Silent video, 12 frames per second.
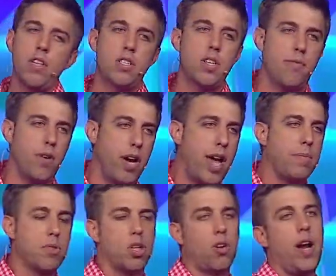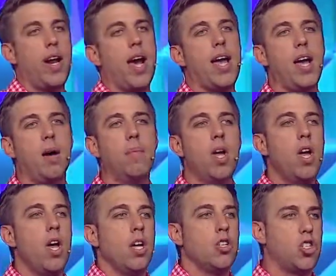these different names, the great I am,
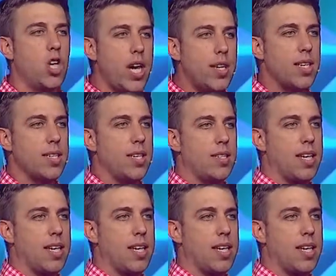Jesus is